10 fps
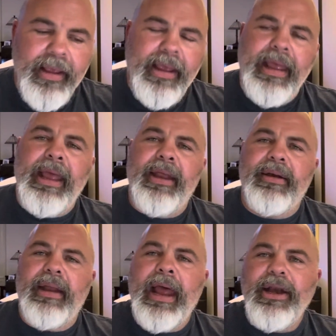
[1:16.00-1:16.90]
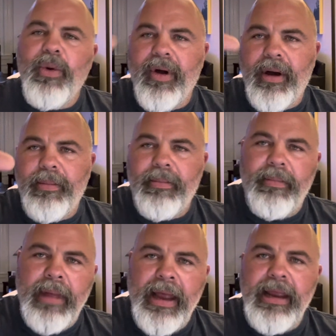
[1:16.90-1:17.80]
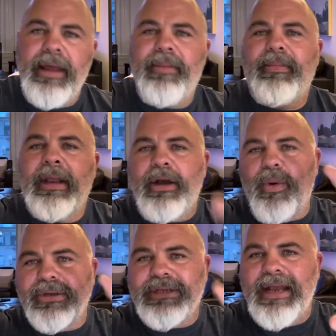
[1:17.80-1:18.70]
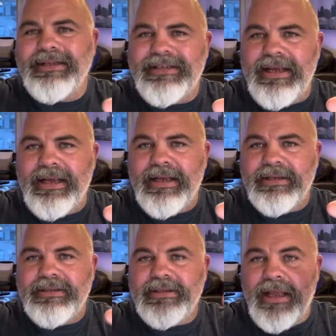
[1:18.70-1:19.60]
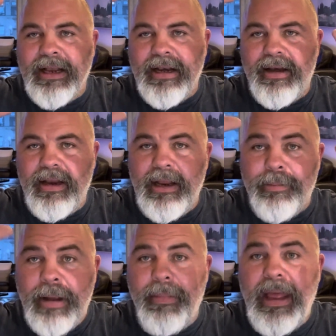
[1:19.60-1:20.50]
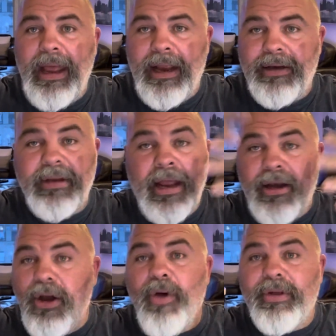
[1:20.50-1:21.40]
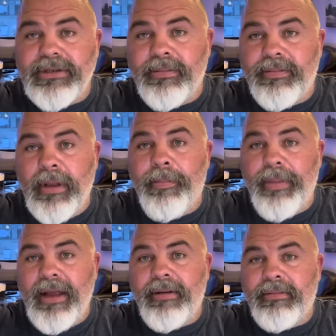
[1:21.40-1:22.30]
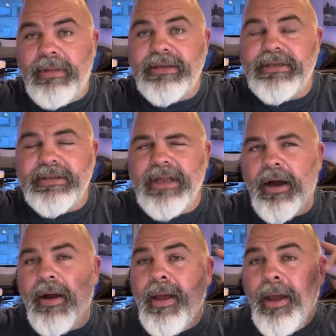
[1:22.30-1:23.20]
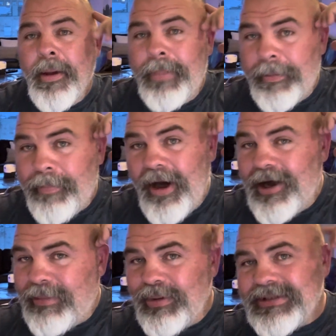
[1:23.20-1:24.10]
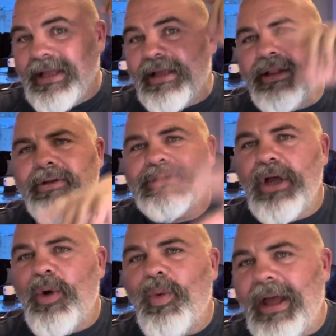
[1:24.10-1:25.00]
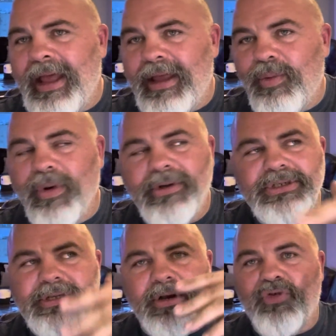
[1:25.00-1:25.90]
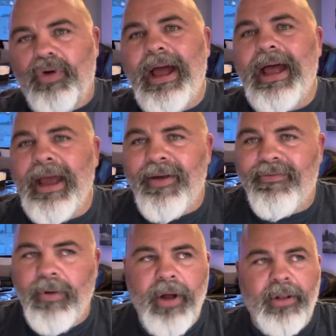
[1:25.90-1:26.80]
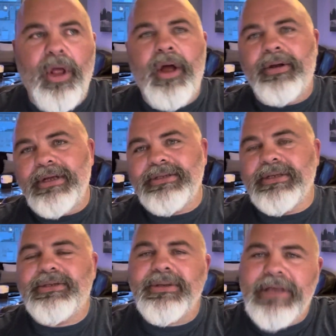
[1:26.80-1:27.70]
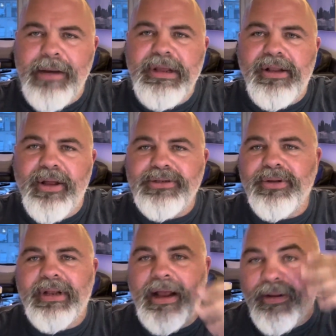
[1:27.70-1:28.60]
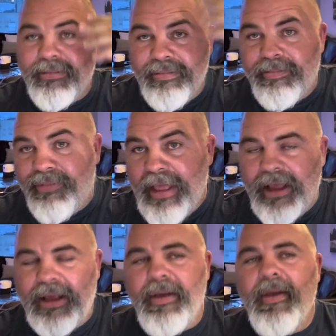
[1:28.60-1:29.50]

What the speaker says: And I know where I am, and I know where Tennessee is, and in my mind, I know there's a big distance there. But part of me was thinking, there's no way we're just going to drive a long distance, so it's got to be closer than I think.